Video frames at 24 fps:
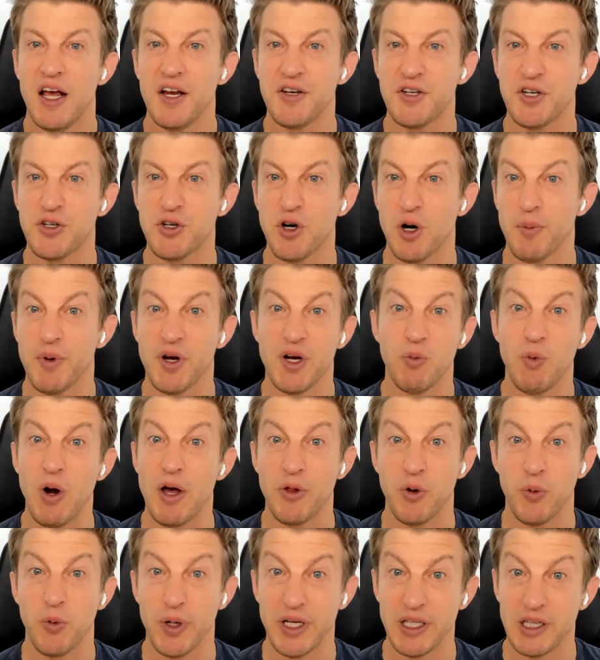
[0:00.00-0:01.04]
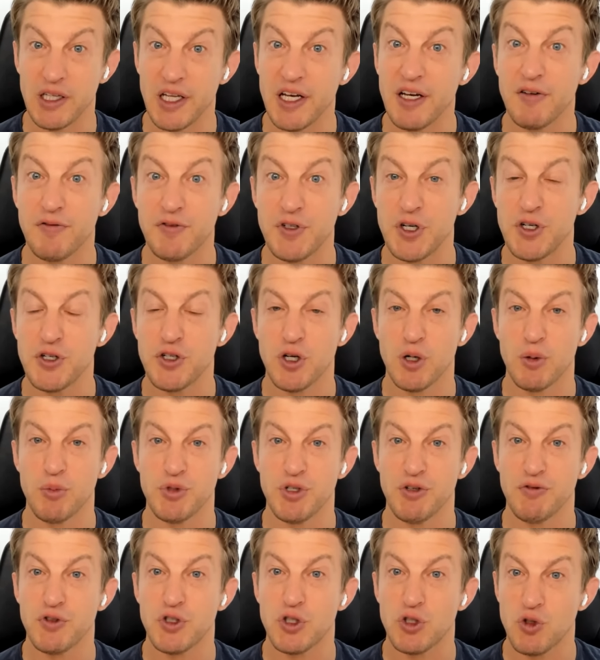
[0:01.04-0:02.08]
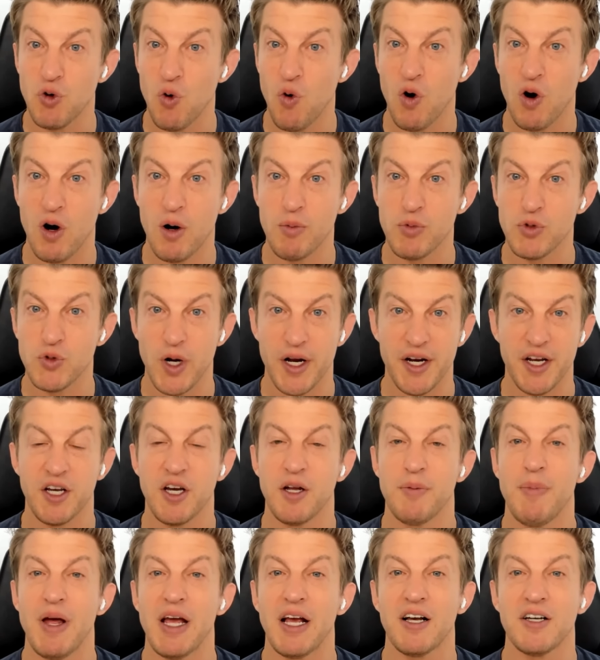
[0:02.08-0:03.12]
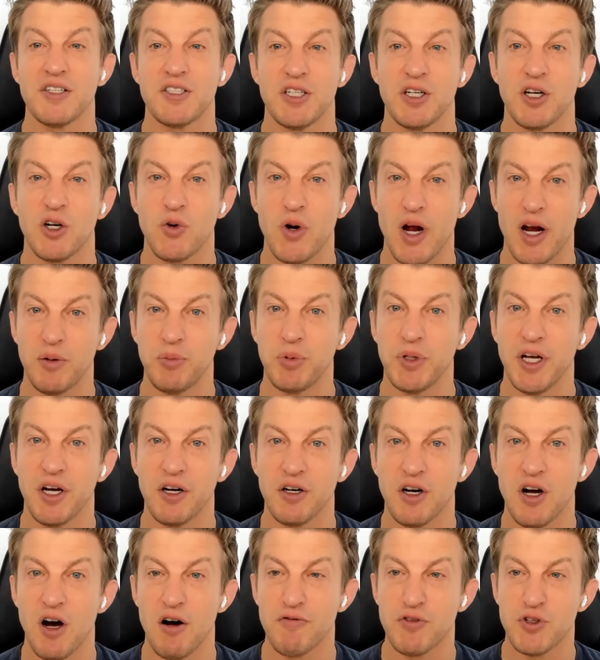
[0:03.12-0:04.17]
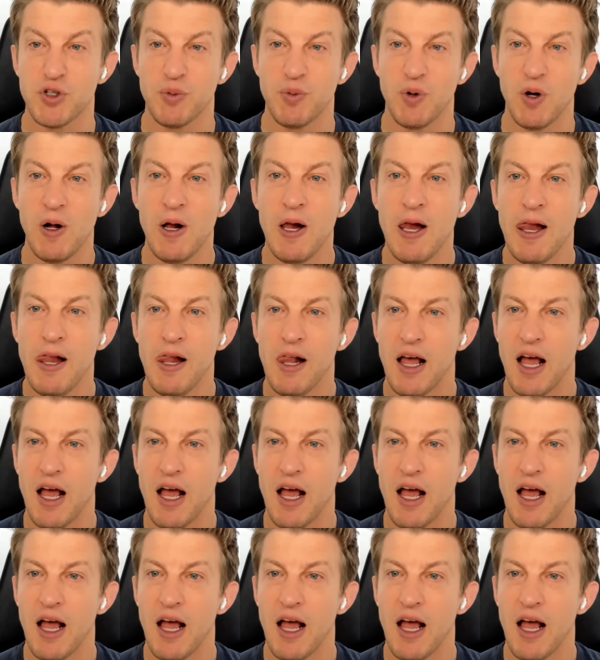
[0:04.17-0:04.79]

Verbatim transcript: It determined whether we lived in terms of storms, right? It could make us incredibly uncomfortable.